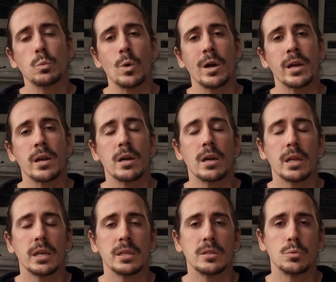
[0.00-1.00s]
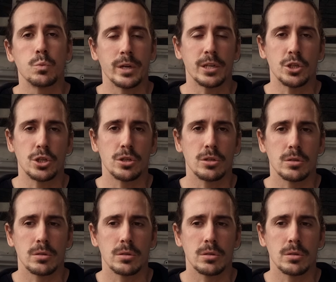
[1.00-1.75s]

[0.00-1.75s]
wire is which